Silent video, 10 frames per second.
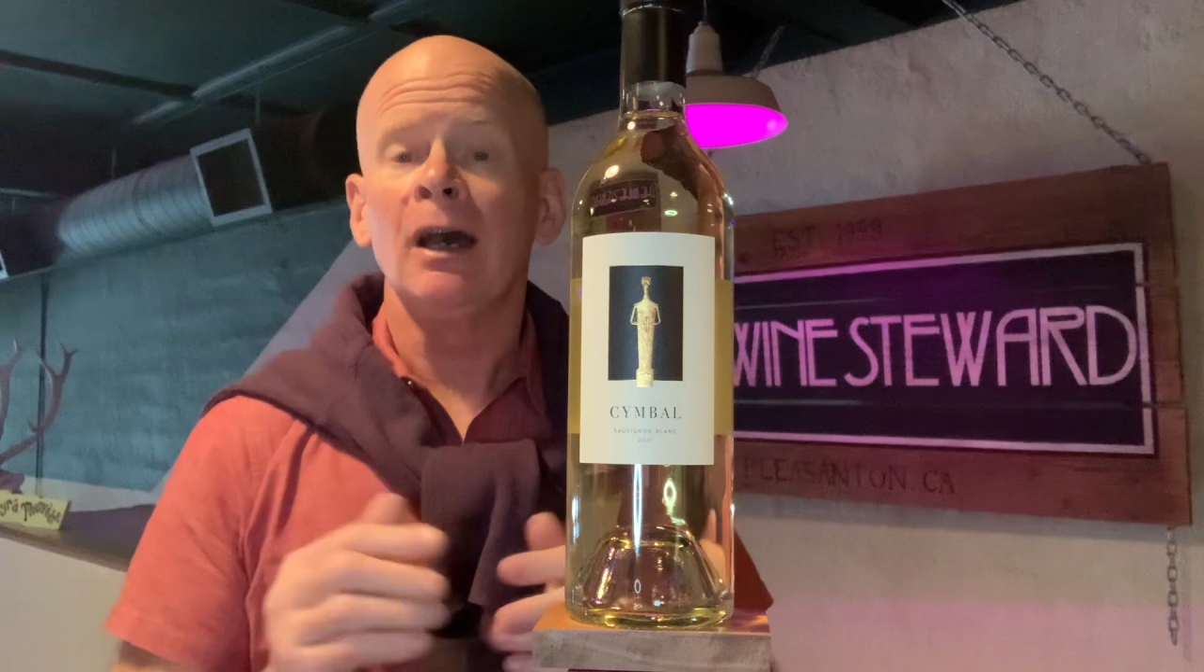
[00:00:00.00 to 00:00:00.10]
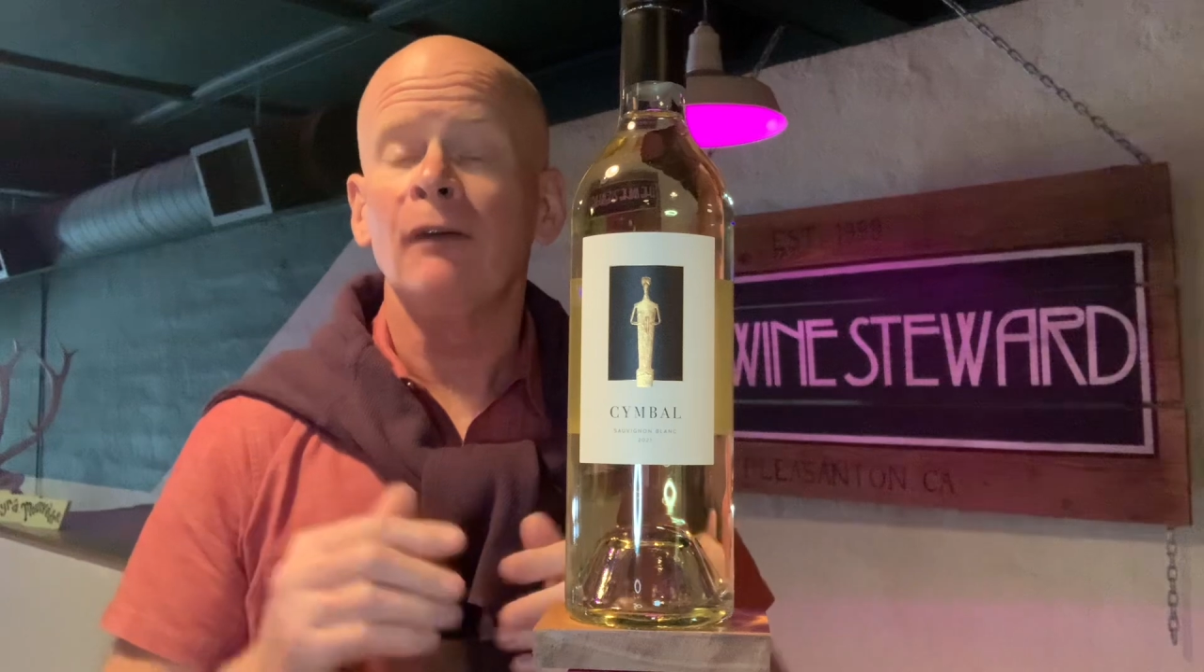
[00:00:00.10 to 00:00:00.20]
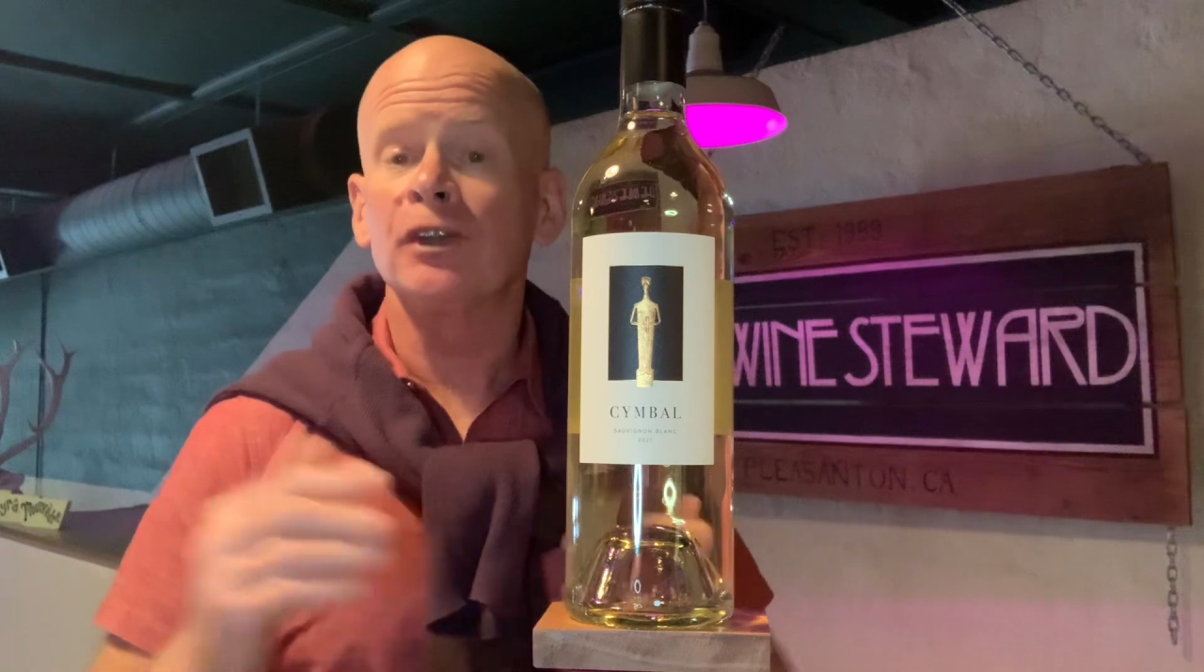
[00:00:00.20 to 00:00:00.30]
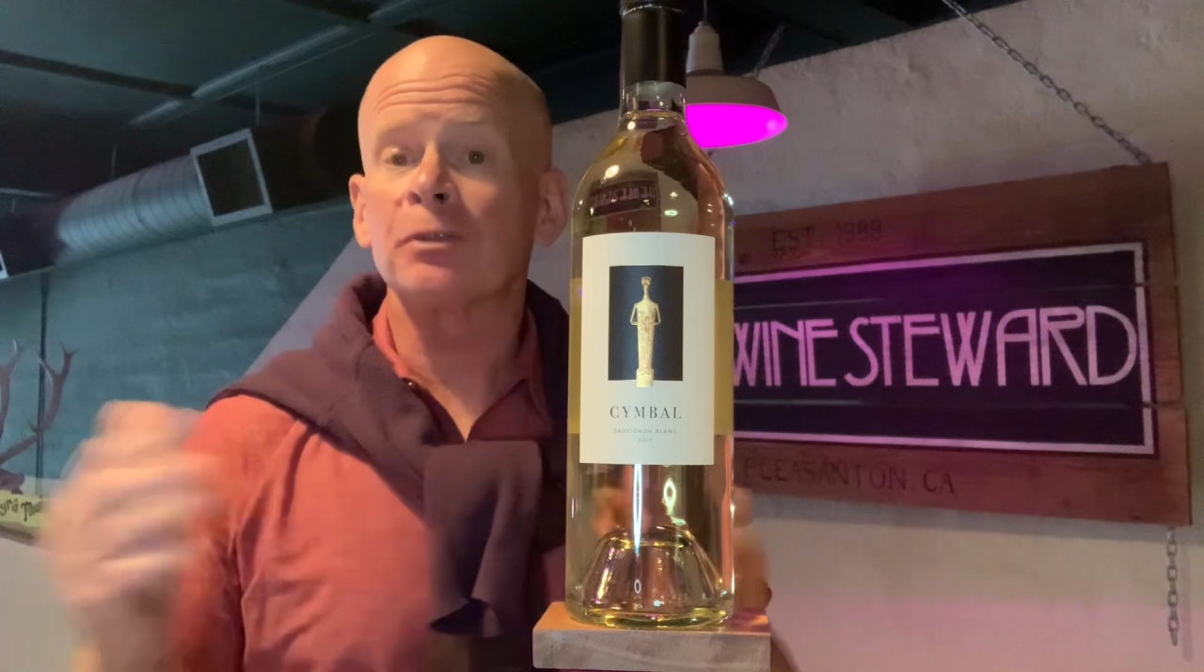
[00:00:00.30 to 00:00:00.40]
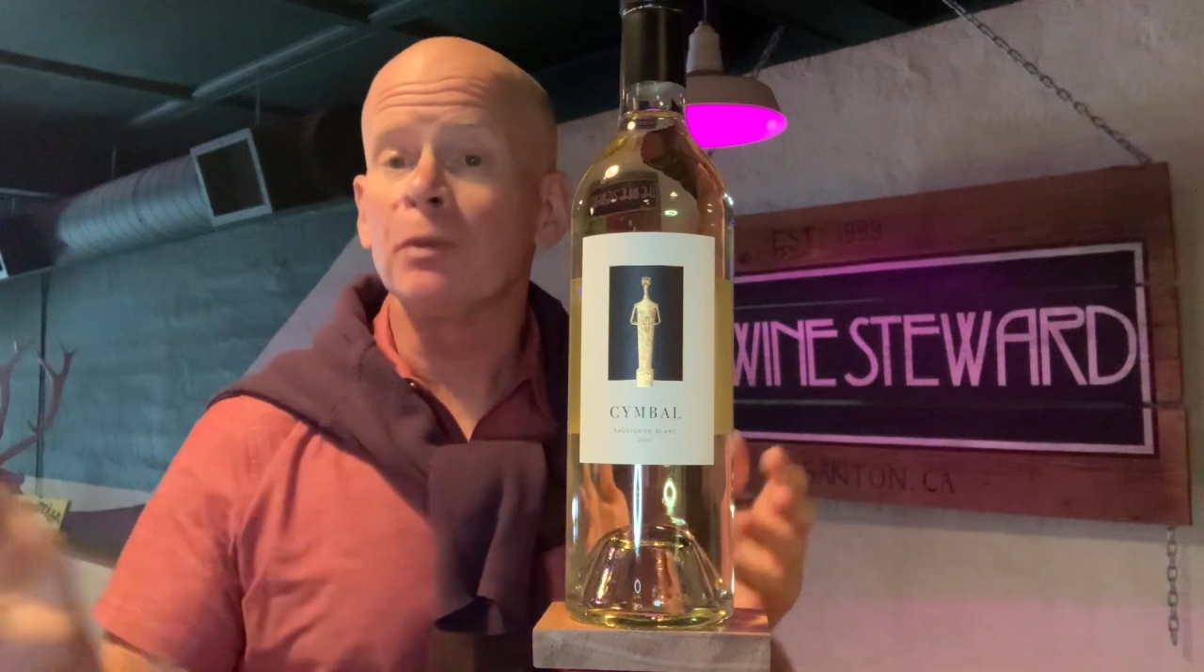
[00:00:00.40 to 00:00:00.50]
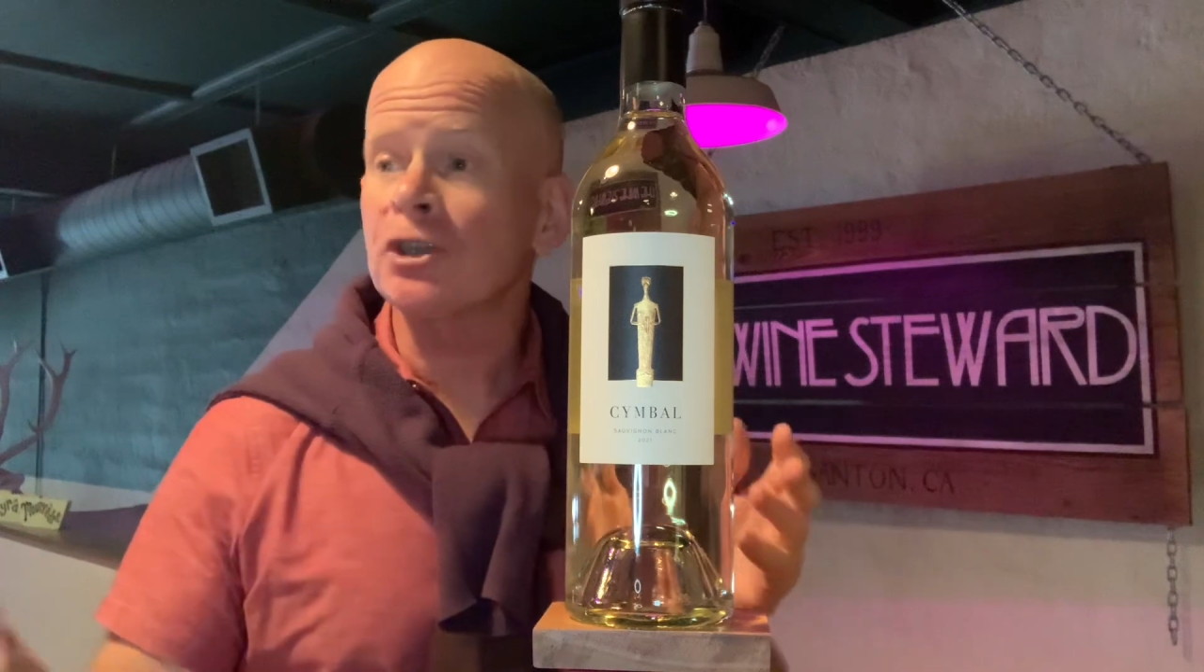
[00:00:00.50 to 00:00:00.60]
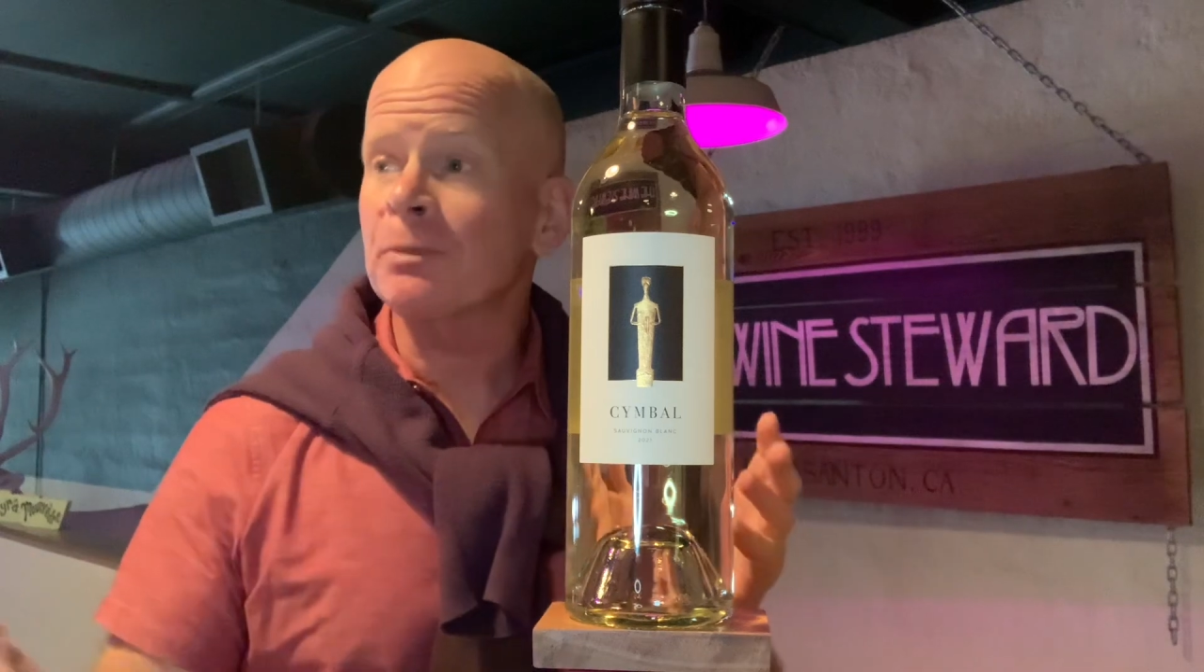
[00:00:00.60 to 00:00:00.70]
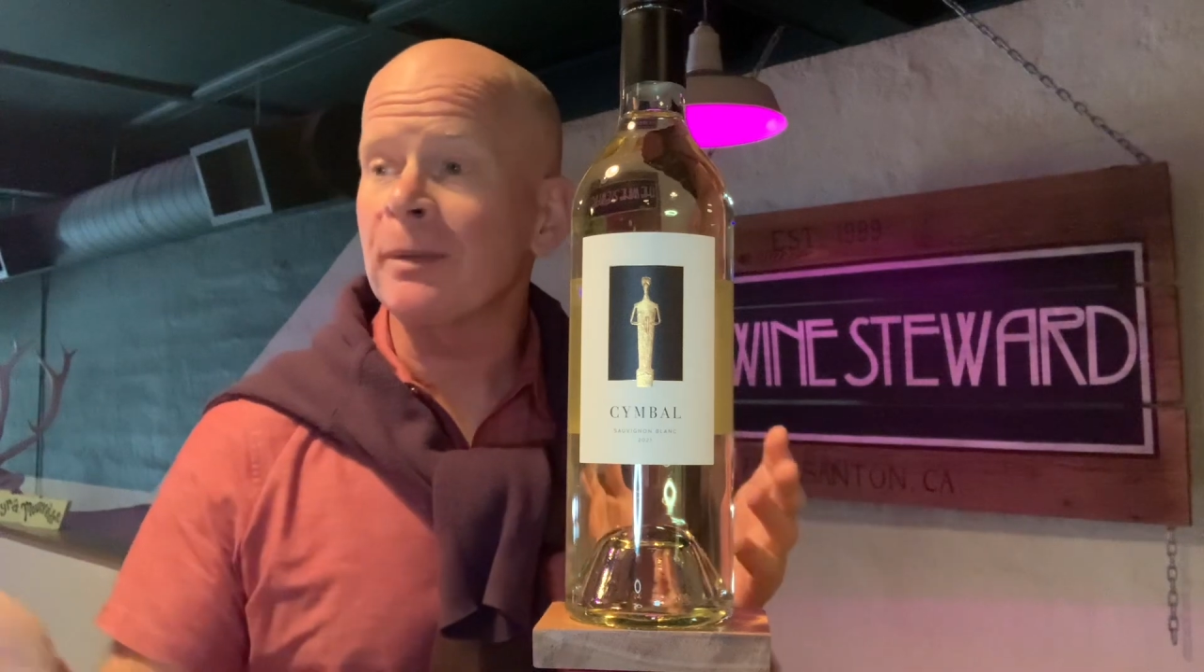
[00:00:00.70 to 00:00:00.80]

of which most